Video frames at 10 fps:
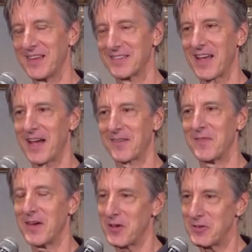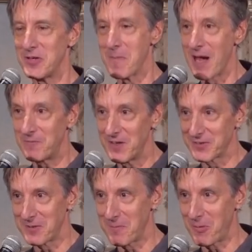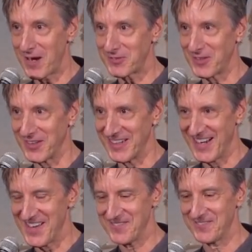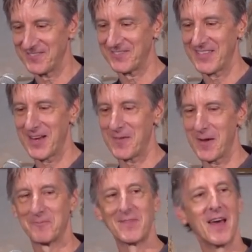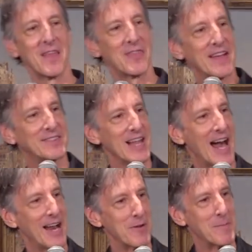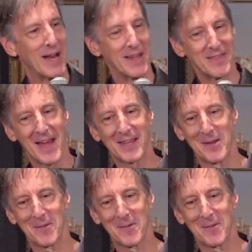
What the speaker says: It's like, you might feel some pressure, you know? Anyway. Thanks a lot, everybody. Thank